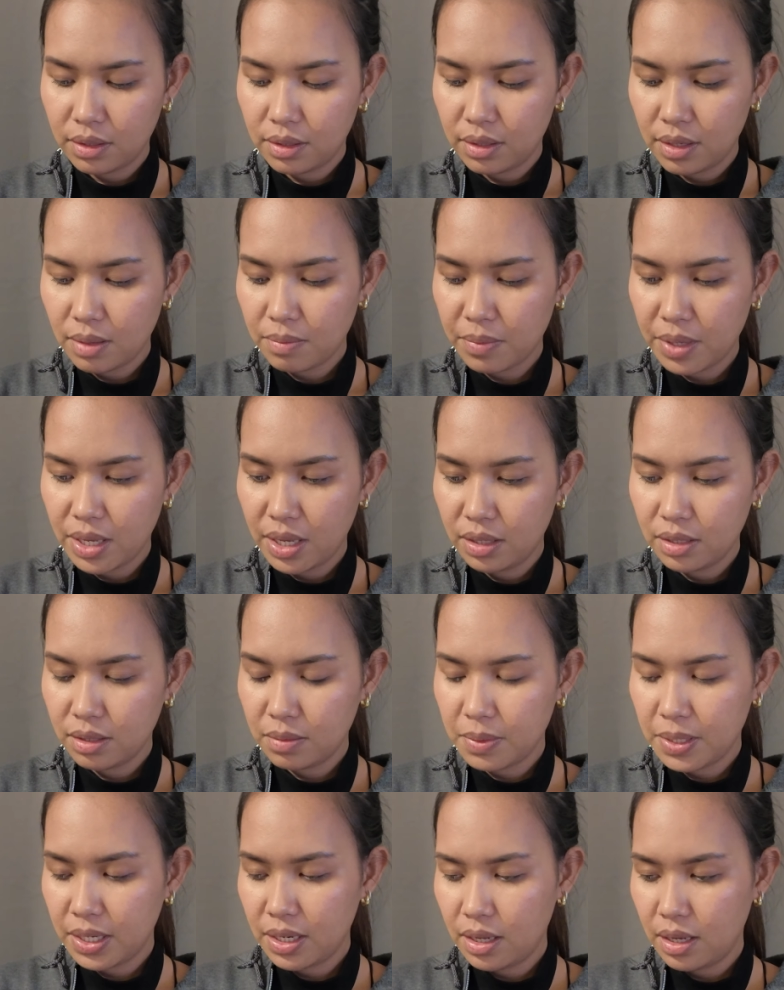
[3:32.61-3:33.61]
Like, my
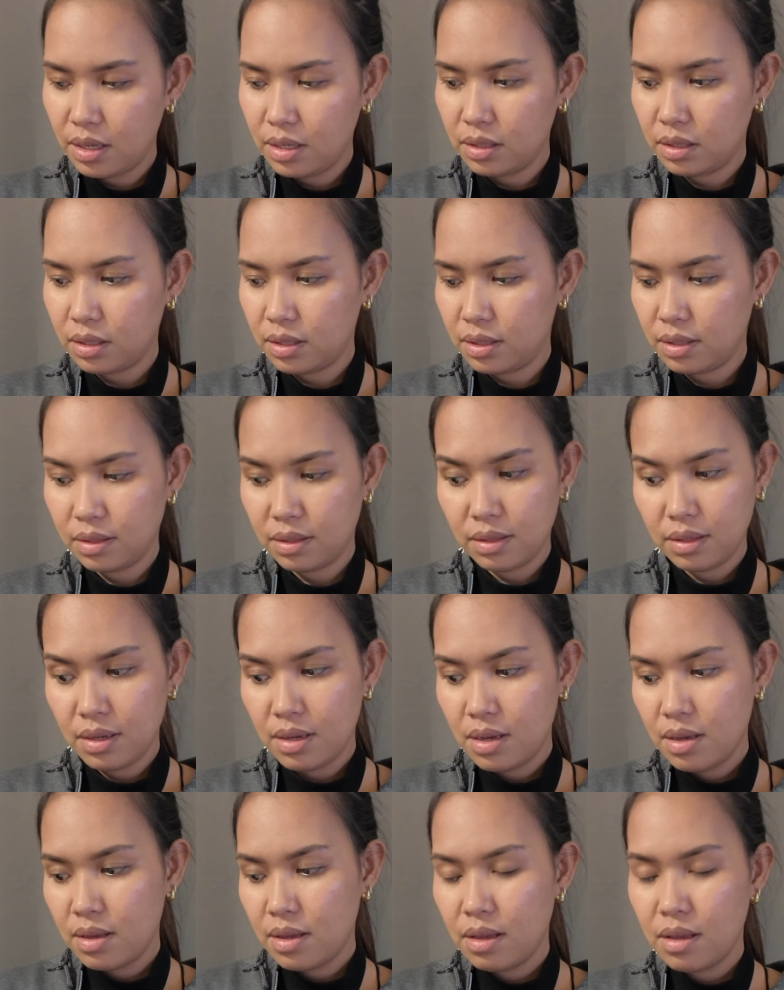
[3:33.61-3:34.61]
husband
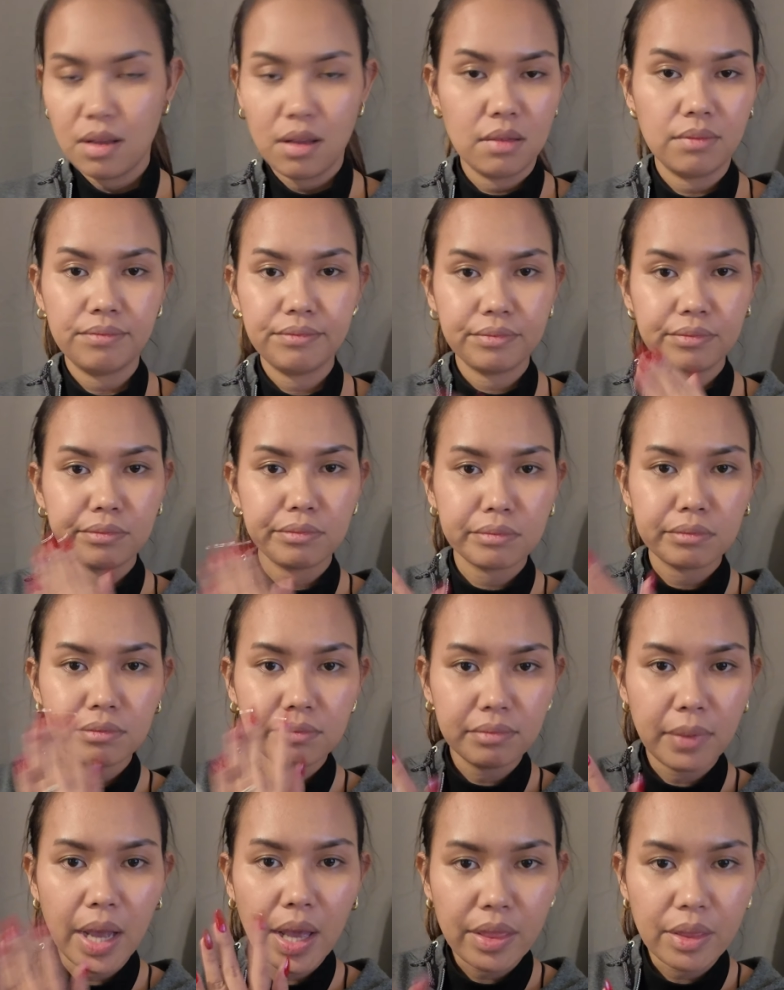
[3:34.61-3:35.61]

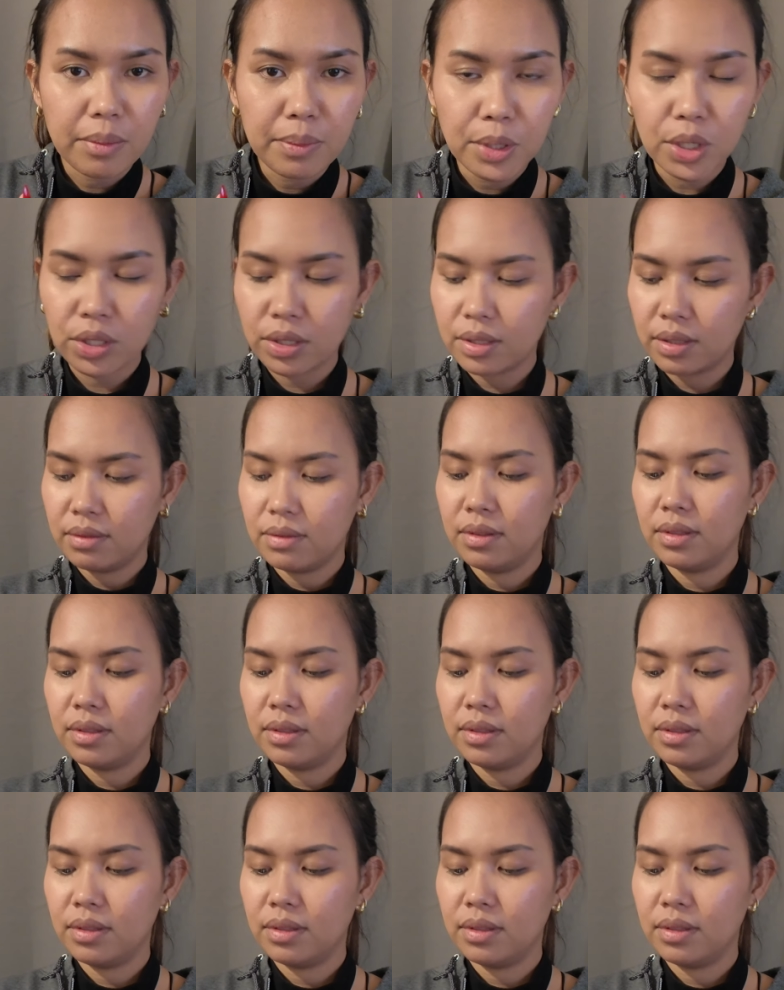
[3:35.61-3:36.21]
is by the book.